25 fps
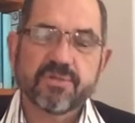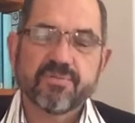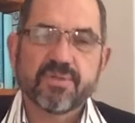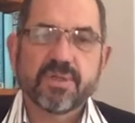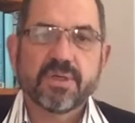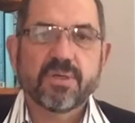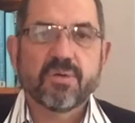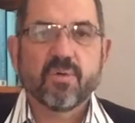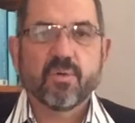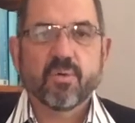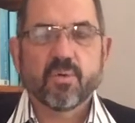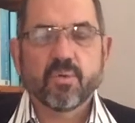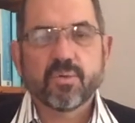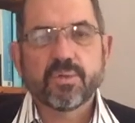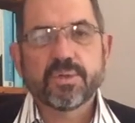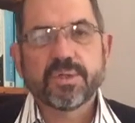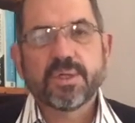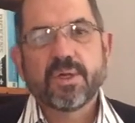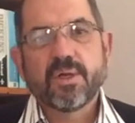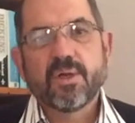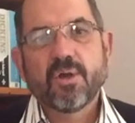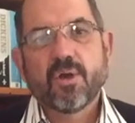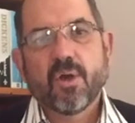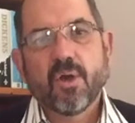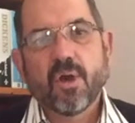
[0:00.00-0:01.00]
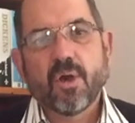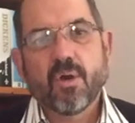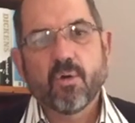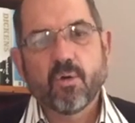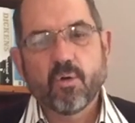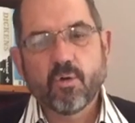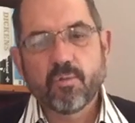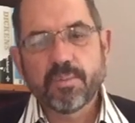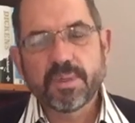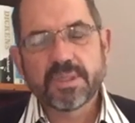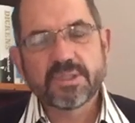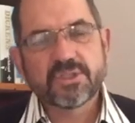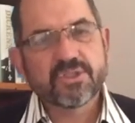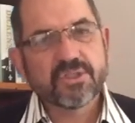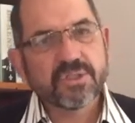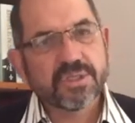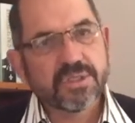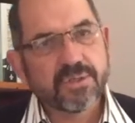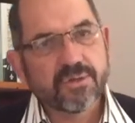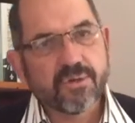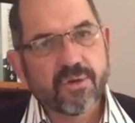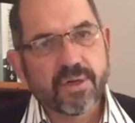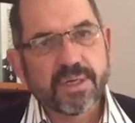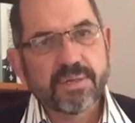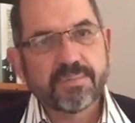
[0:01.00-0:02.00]
of the Lord are almost
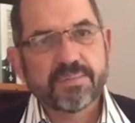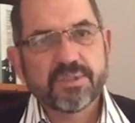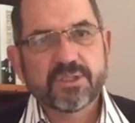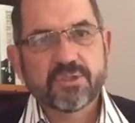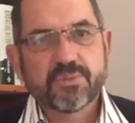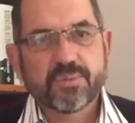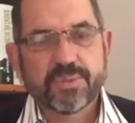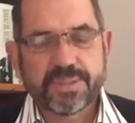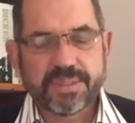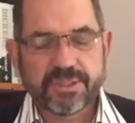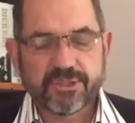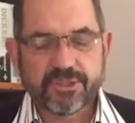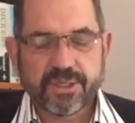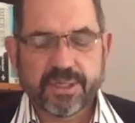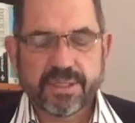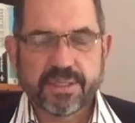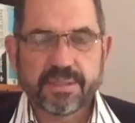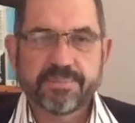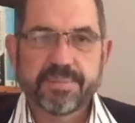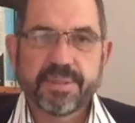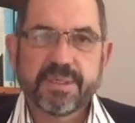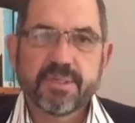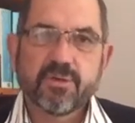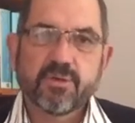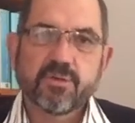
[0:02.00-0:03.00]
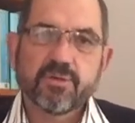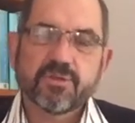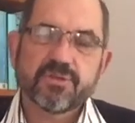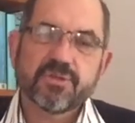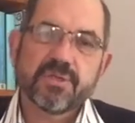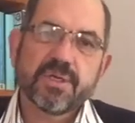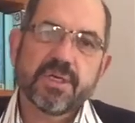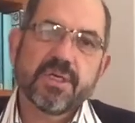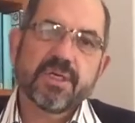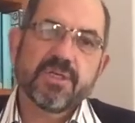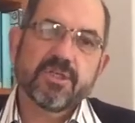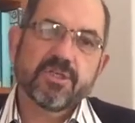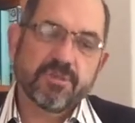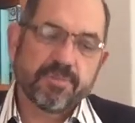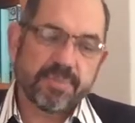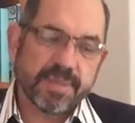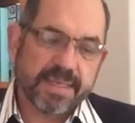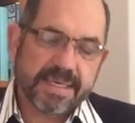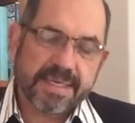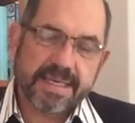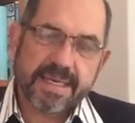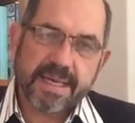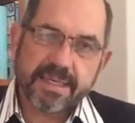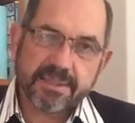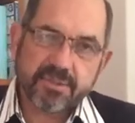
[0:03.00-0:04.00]
synonymous with each other because to be
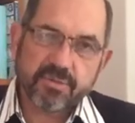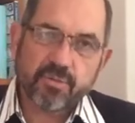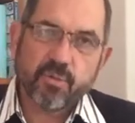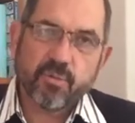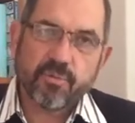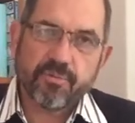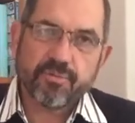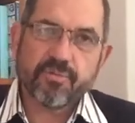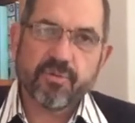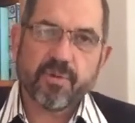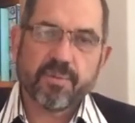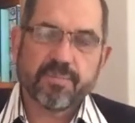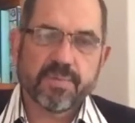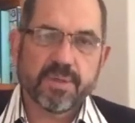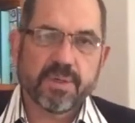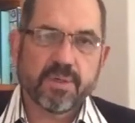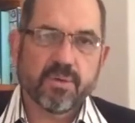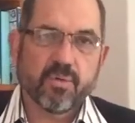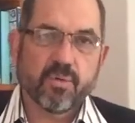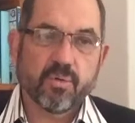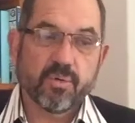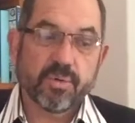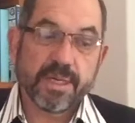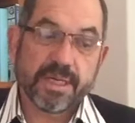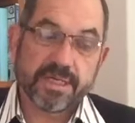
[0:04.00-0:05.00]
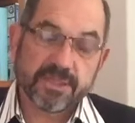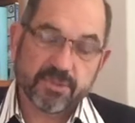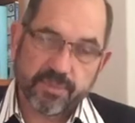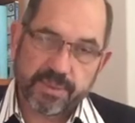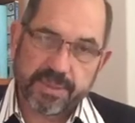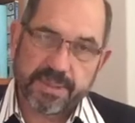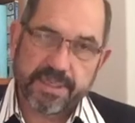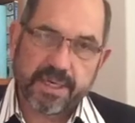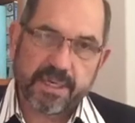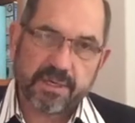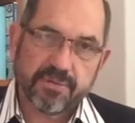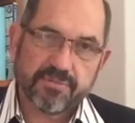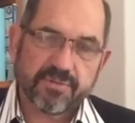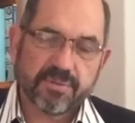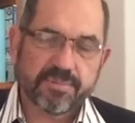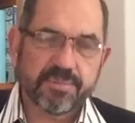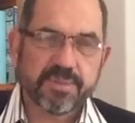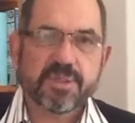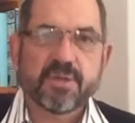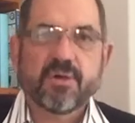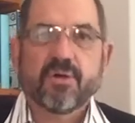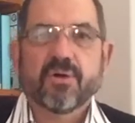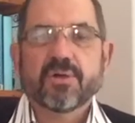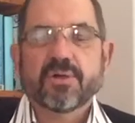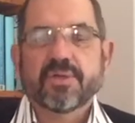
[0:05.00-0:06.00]
cut off from the Lord, as we know from
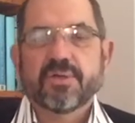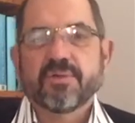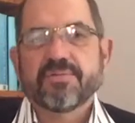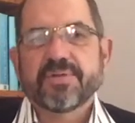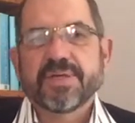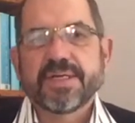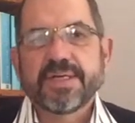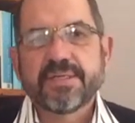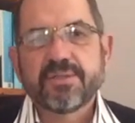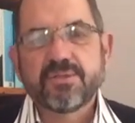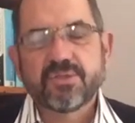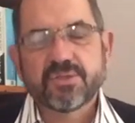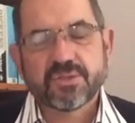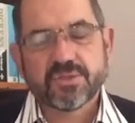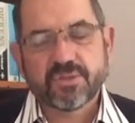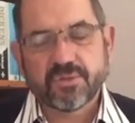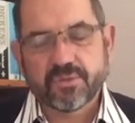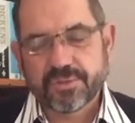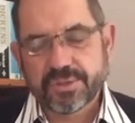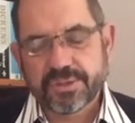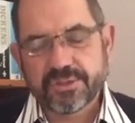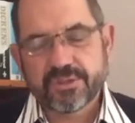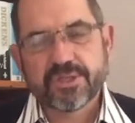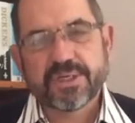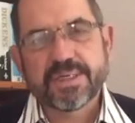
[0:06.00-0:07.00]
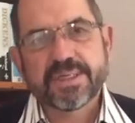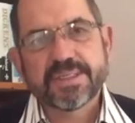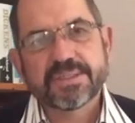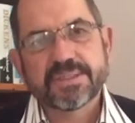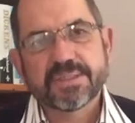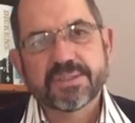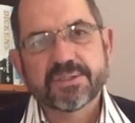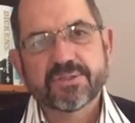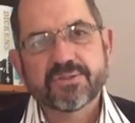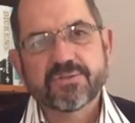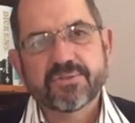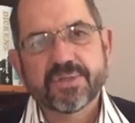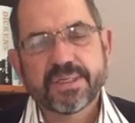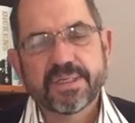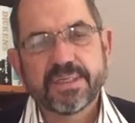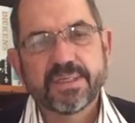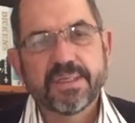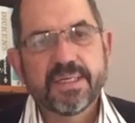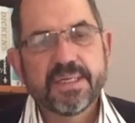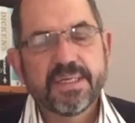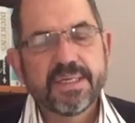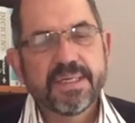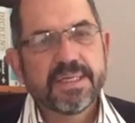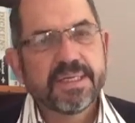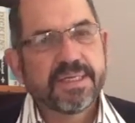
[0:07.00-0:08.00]
the Garden of Eden story, Genesis 3,
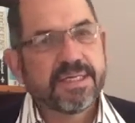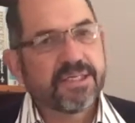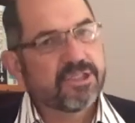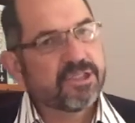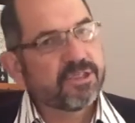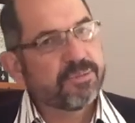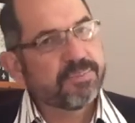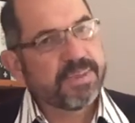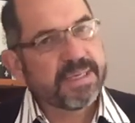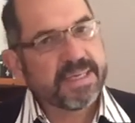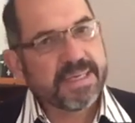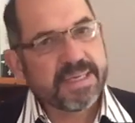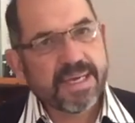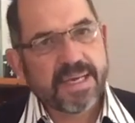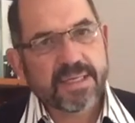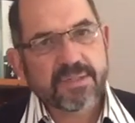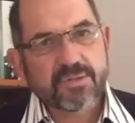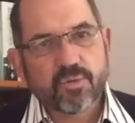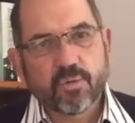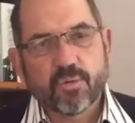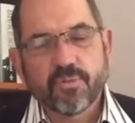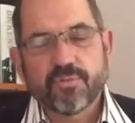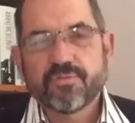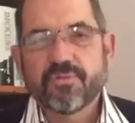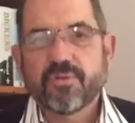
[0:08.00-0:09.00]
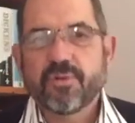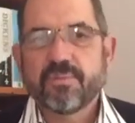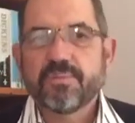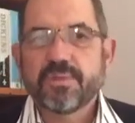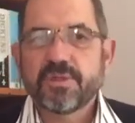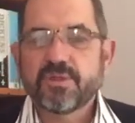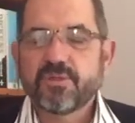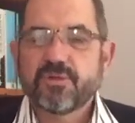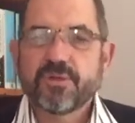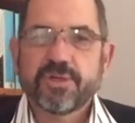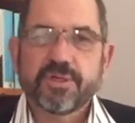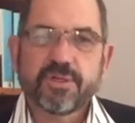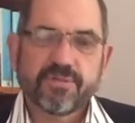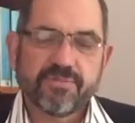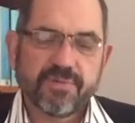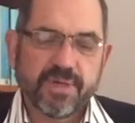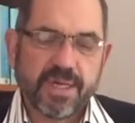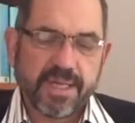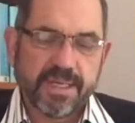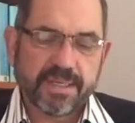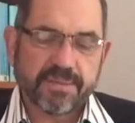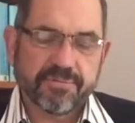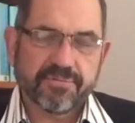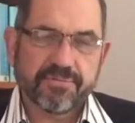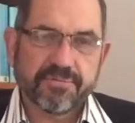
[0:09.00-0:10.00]
is to be cut off from the tree of
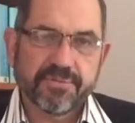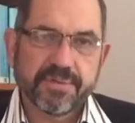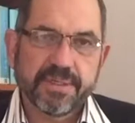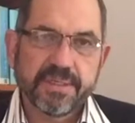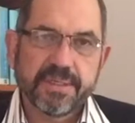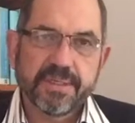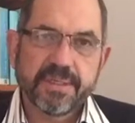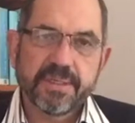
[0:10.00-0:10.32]
life.